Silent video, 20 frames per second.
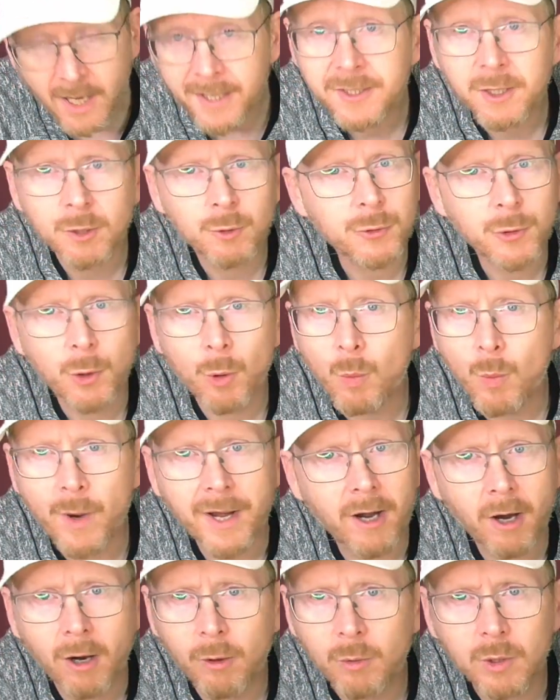I don't know
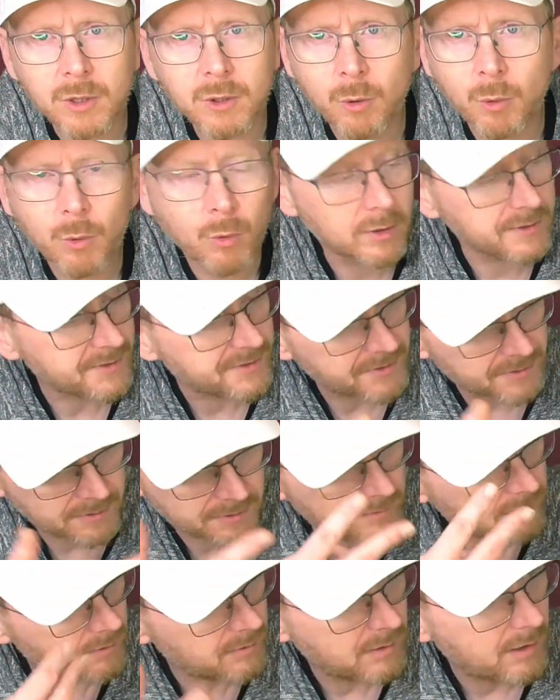where our cords
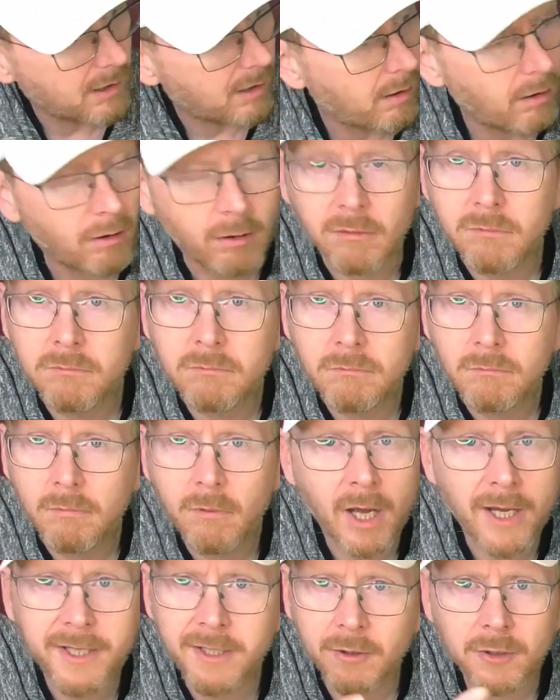are.
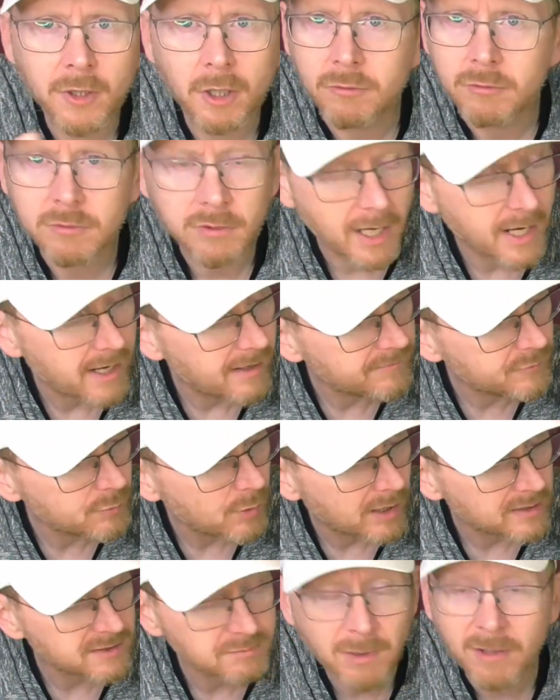I don't know. I have
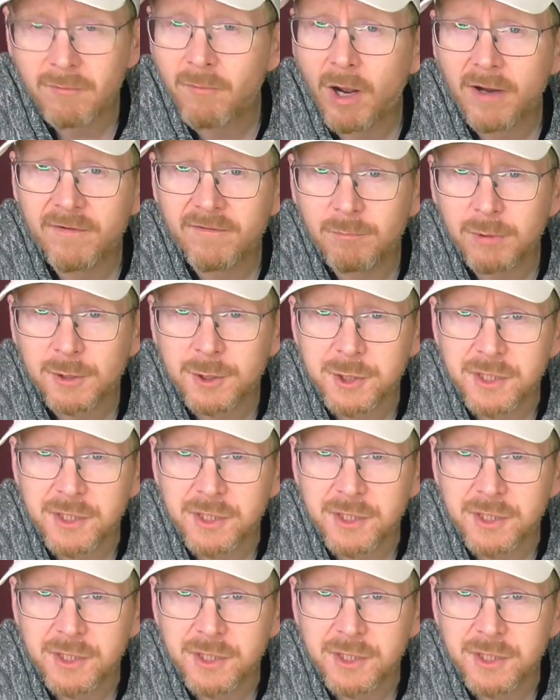to ask my wife, but